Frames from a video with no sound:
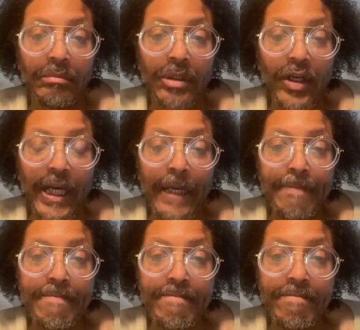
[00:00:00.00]
Okay?
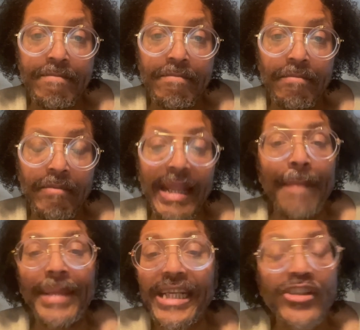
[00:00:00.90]
That
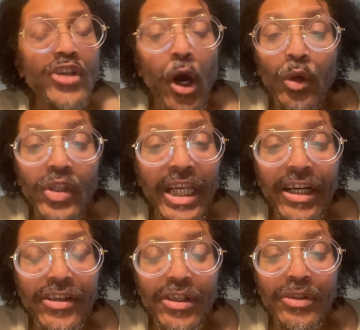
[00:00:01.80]
means no
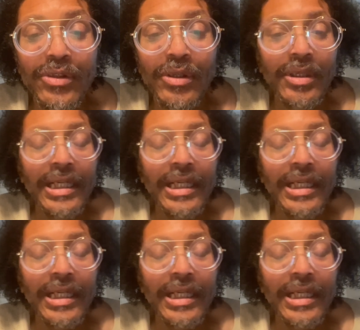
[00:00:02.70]
senators,